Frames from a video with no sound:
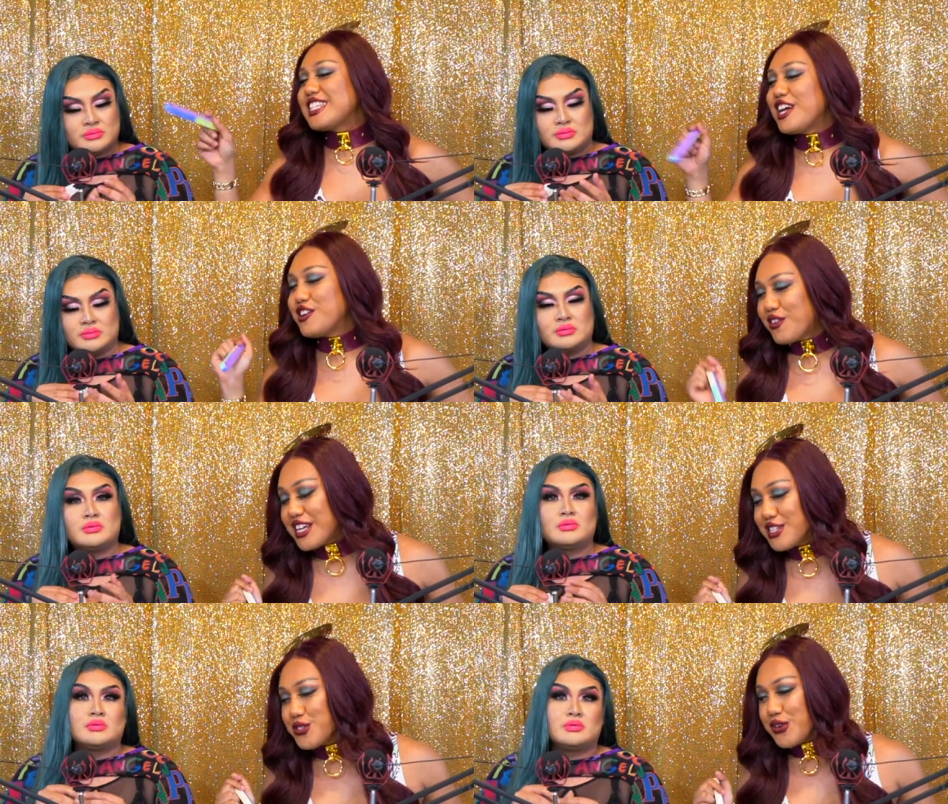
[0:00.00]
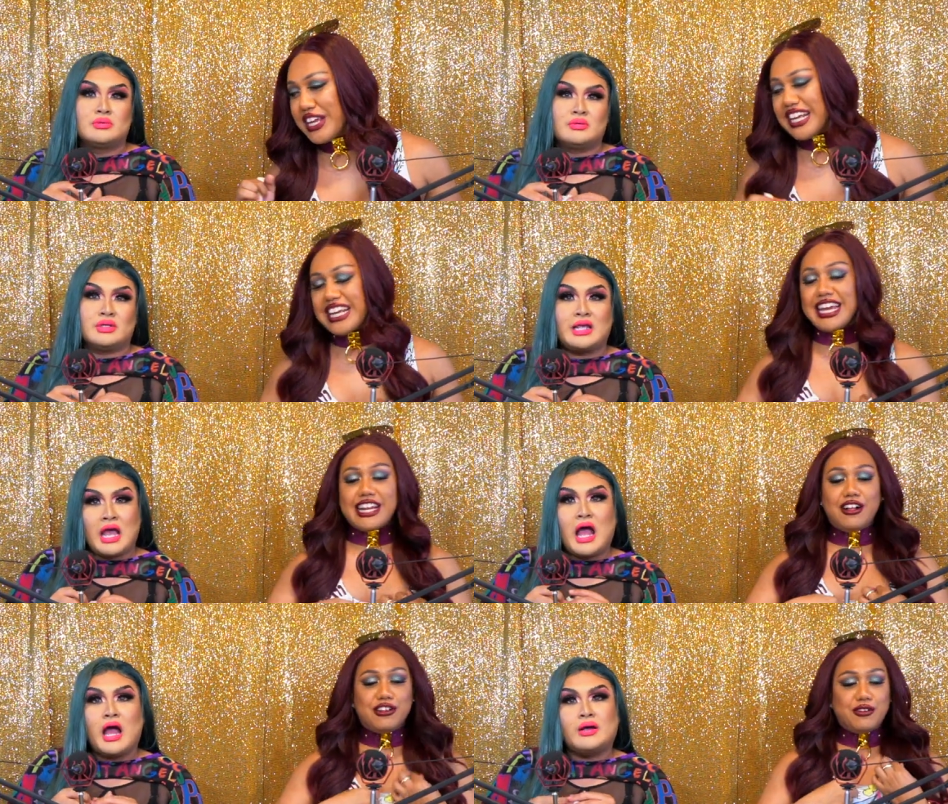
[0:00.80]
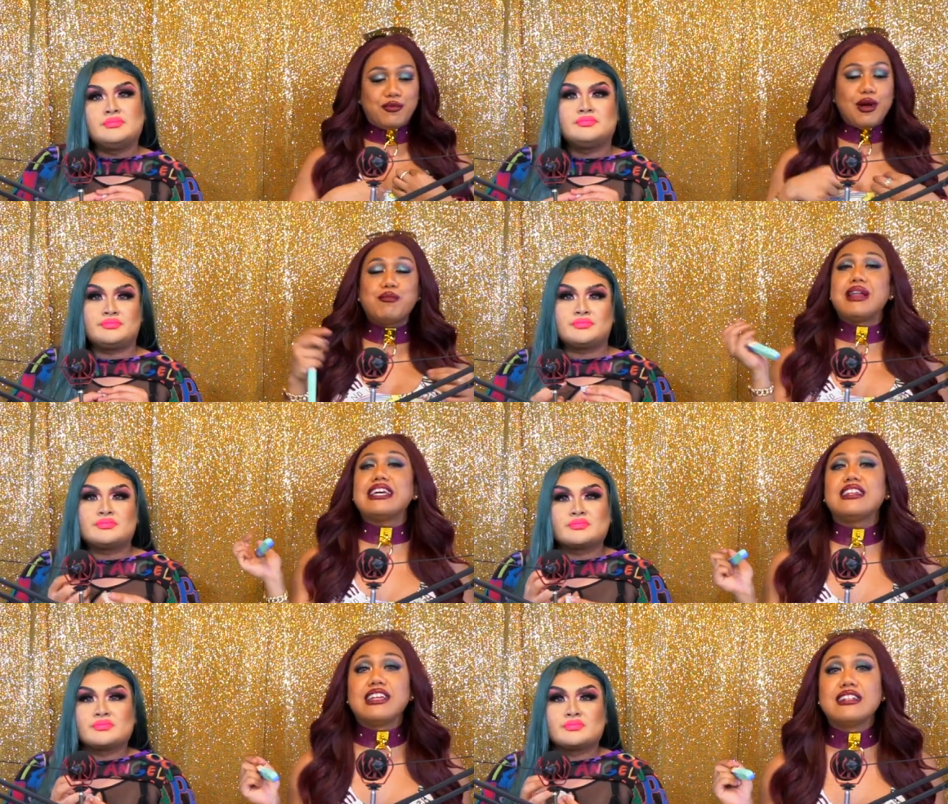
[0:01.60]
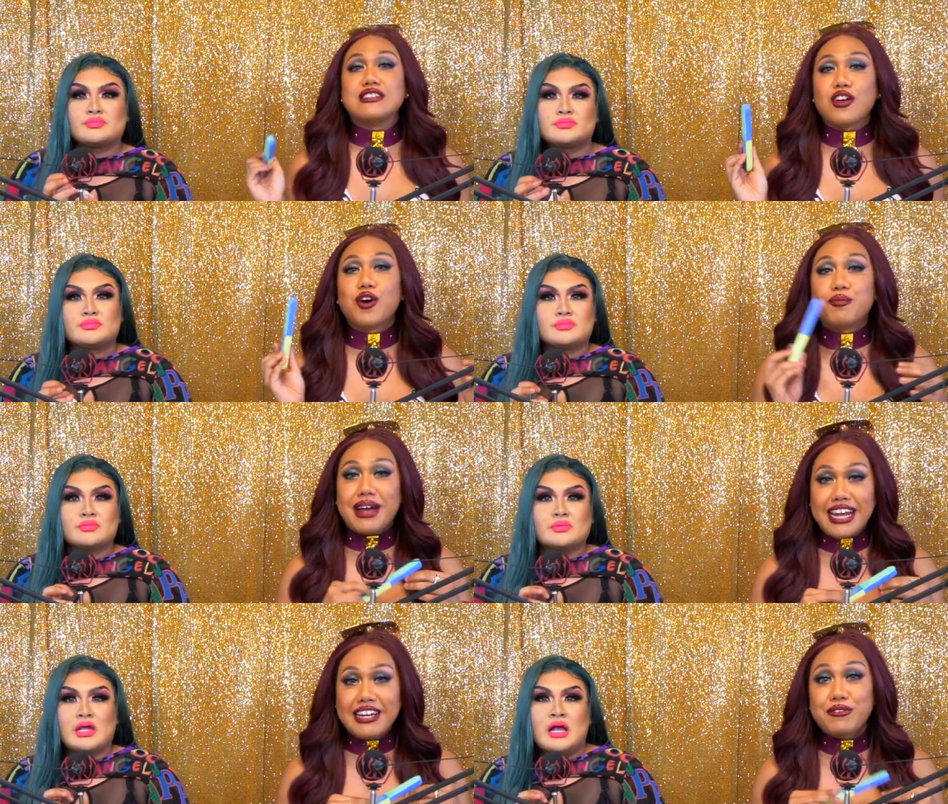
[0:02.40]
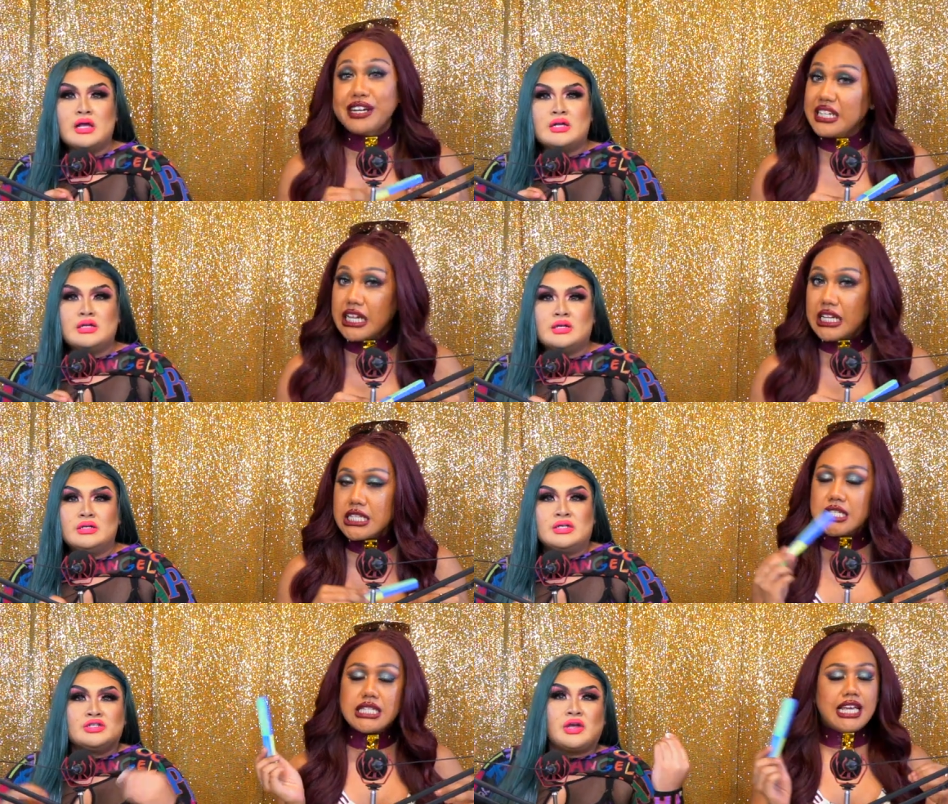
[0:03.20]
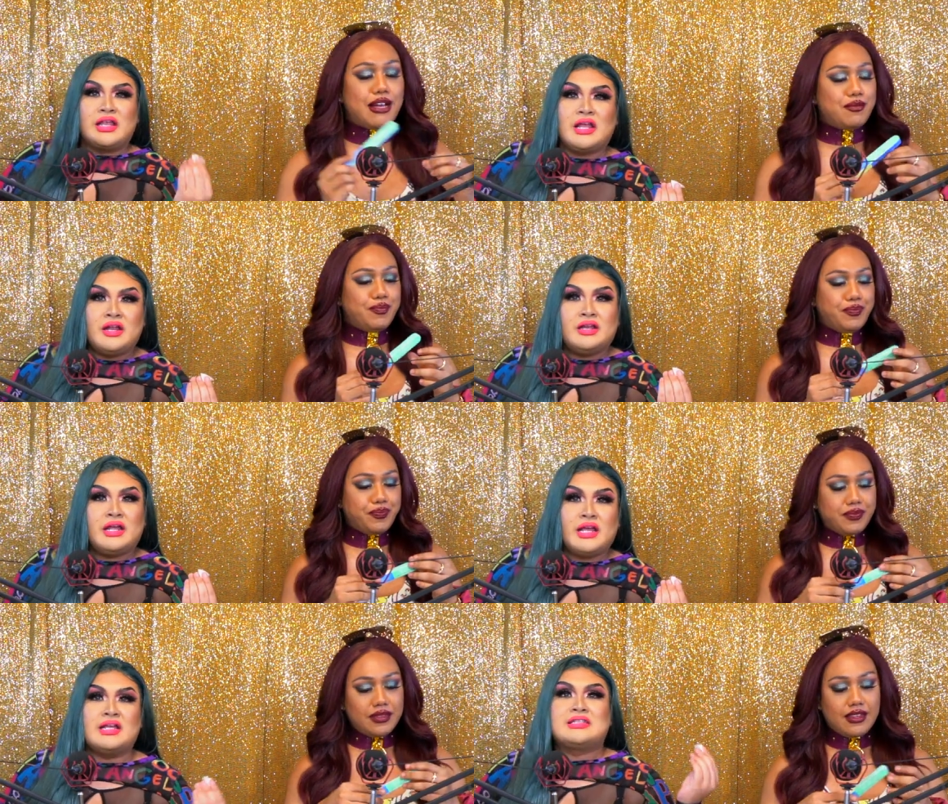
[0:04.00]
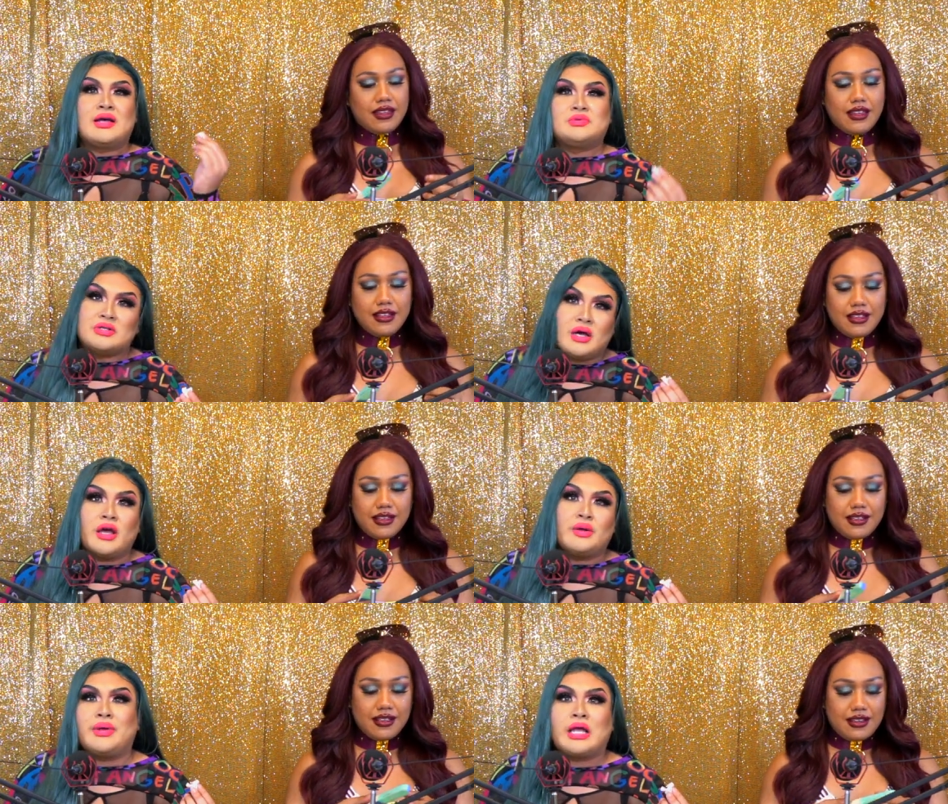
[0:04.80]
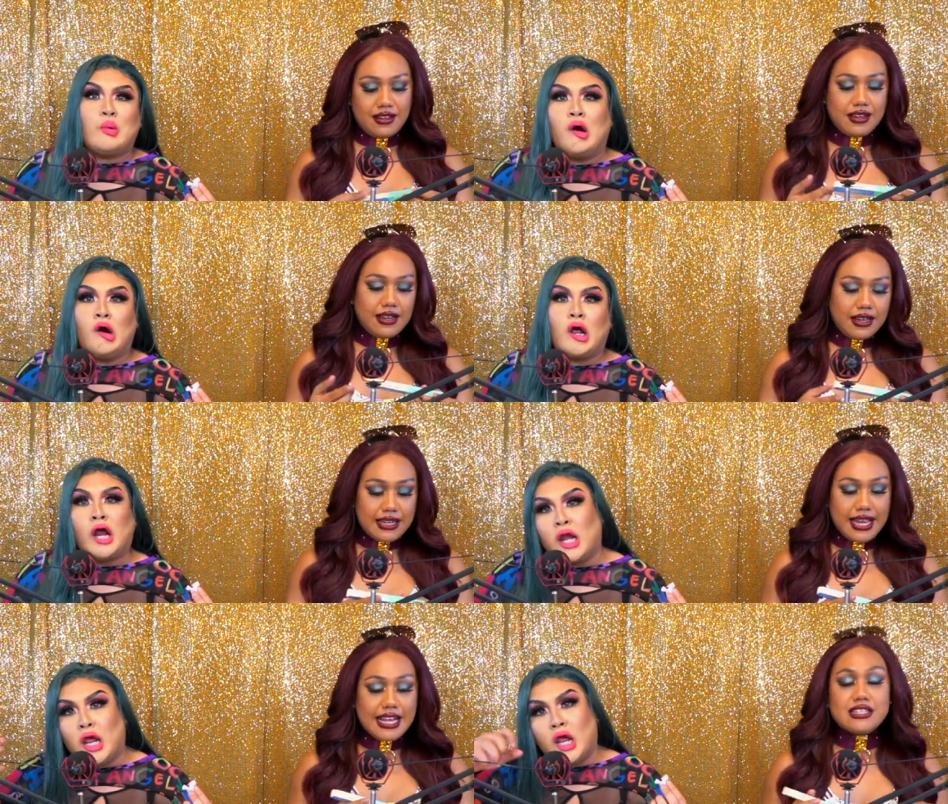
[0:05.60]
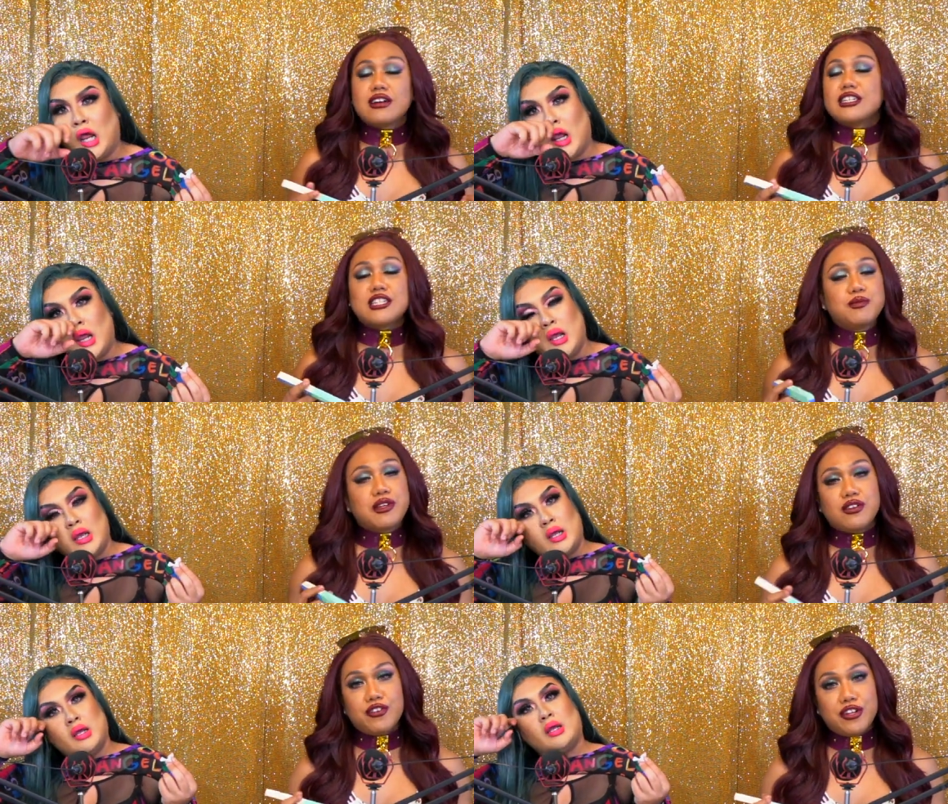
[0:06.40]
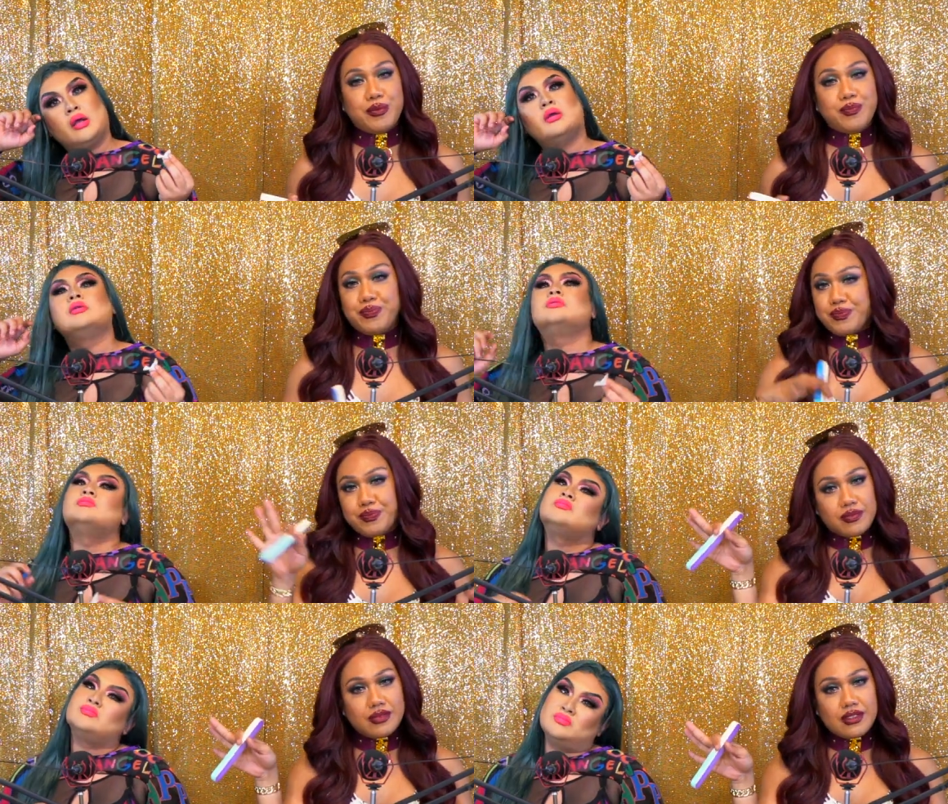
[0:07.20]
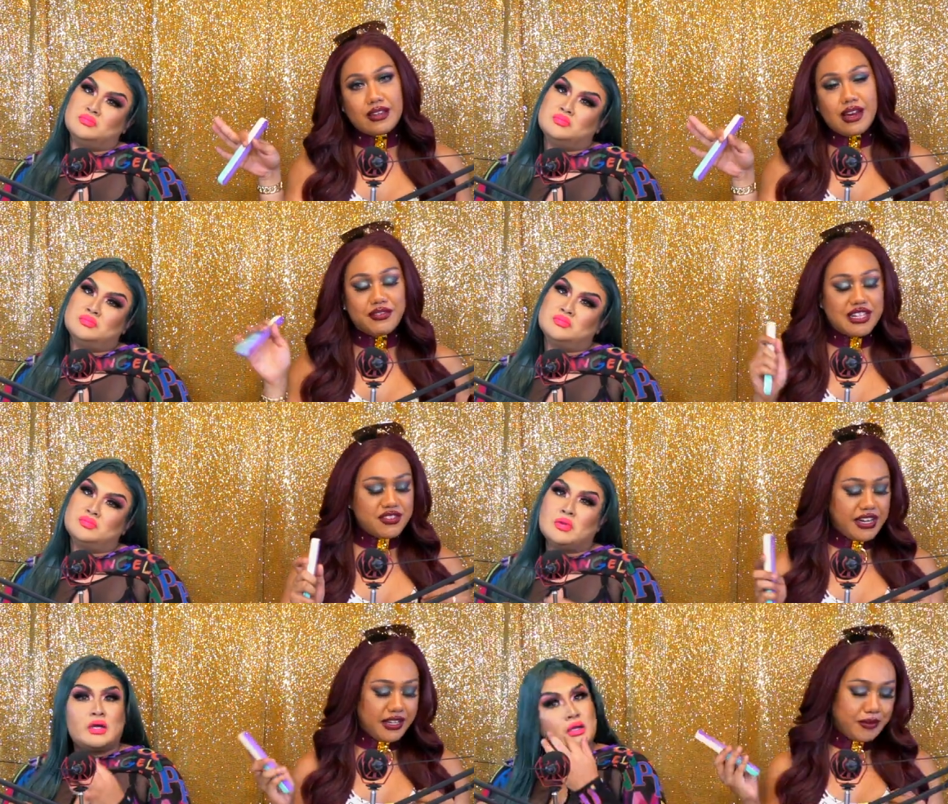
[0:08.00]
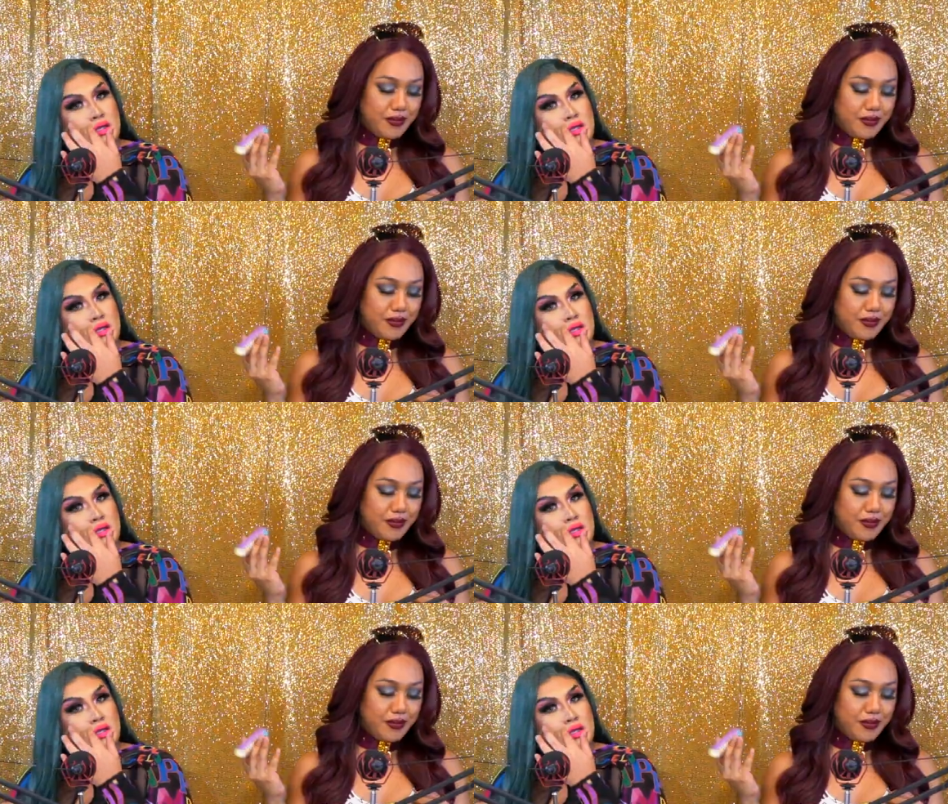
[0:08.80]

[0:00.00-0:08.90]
Speaker 1: start rhinestoning, and yeah. I'll apply the nails on my real nails. So
Speaker 2: at the end of the day, it's up to you how you make it work. Yeah. As long as it's
Speaker 1: beautiful, everything's fine.